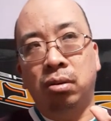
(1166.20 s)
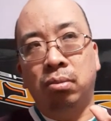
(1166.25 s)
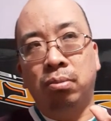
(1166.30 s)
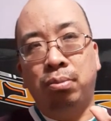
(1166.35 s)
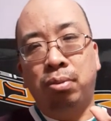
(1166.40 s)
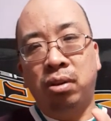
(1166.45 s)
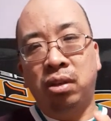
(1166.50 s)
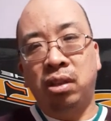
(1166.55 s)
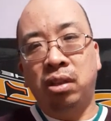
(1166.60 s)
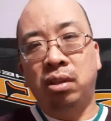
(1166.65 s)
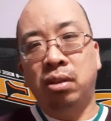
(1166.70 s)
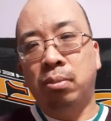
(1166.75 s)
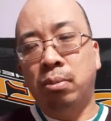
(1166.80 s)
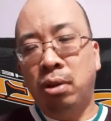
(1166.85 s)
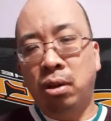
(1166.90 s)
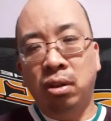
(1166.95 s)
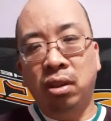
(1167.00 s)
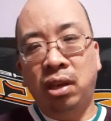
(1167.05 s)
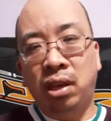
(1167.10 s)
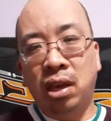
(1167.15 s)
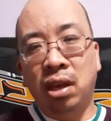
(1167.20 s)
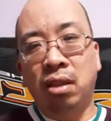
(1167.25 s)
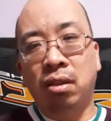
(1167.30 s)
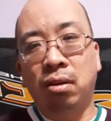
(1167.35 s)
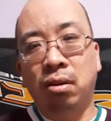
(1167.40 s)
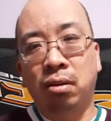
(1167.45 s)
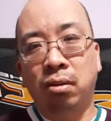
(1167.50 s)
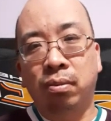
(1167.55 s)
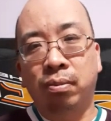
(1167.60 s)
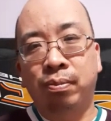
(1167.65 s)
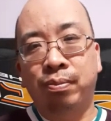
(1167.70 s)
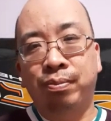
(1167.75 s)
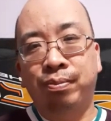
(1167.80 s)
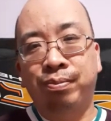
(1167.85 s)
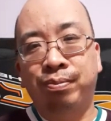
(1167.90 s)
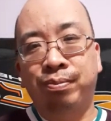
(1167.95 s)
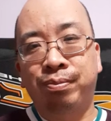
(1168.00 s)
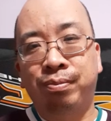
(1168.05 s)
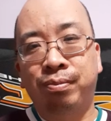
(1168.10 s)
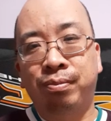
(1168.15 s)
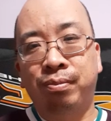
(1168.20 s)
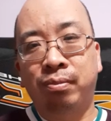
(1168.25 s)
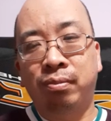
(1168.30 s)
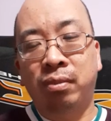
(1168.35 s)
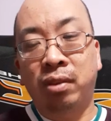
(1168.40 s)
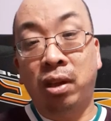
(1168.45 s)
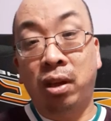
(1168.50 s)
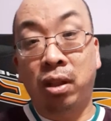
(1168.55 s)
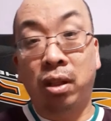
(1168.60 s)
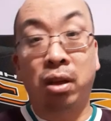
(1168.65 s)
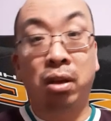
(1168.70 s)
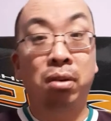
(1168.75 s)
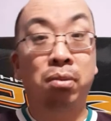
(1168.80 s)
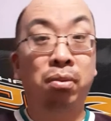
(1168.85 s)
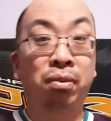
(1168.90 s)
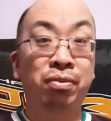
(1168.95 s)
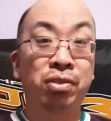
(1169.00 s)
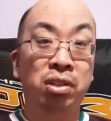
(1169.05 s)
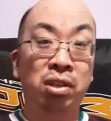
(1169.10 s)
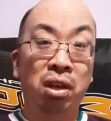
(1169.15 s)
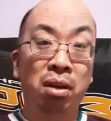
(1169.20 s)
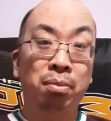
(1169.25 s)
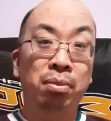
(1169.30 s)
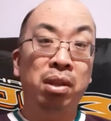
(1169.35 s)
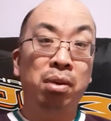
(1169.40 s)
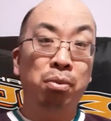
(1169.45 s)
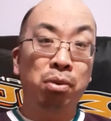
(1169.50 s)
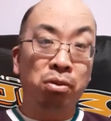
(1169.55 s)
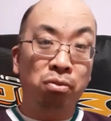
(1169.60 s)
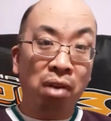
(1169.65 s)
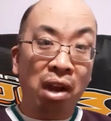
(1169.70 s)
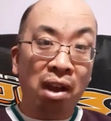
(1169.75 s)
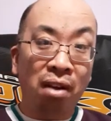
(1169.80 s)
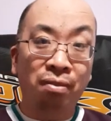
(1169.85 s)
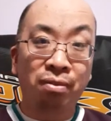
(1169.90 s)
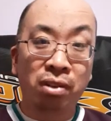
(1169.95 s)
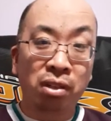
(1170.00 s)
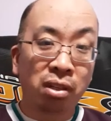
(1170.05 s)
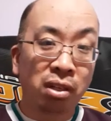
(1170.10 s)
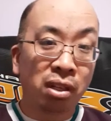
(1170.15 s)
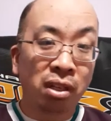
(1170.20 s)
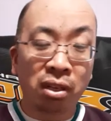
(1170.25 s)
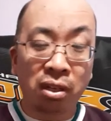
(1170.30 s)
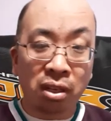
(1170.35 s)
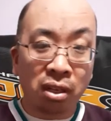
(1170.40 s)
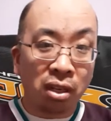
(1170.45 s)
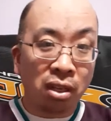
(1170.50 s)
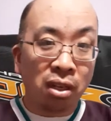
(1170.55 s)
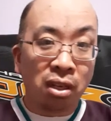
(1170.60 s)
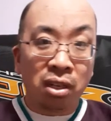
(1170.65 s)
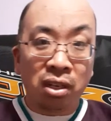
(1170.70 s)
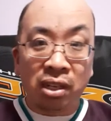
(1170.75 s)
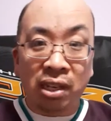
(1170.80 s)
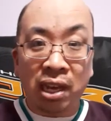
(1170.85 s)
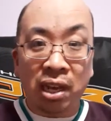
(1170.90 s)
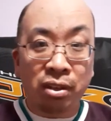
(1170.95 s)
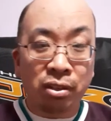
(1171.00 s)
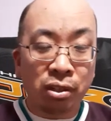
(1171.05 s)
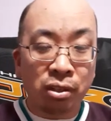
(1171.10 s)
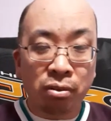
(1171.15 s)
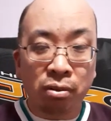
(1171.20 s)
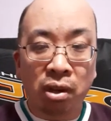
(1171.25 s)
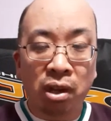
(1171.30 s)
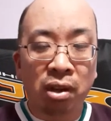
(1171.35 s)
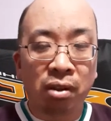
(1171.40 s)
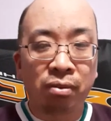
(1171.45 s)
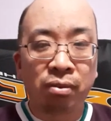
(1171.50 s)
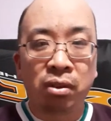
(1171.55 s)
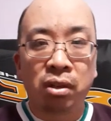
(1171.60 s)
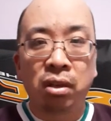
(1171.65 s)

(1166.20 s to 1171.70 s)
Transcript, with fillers: putting them all together, along with some that were drafted in the entry draft,